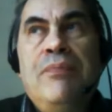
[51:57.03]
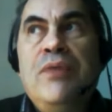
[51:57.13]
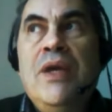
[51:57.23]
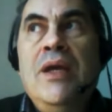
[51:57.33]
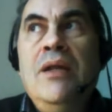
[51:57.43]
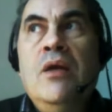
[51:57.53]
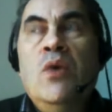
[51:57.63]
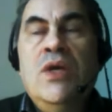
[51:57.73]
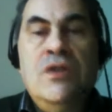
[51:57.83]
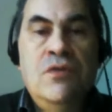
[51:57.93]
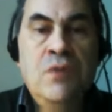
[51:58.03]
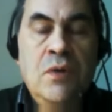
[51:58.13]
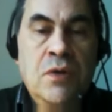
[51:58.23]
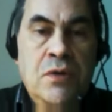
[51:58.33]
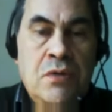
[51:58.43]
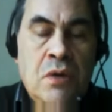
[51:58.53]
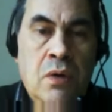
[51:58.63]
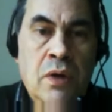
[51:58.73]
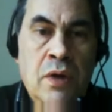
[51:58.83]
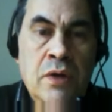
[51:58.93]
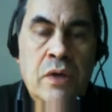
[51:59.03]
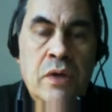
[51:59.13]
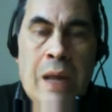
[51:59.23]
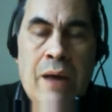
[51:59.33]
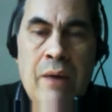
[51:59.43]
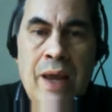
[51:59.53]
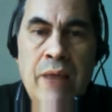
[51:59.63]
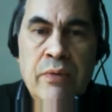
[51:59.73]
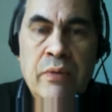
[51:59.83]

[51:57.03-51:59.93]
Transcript: in the quest for control, you allow everyone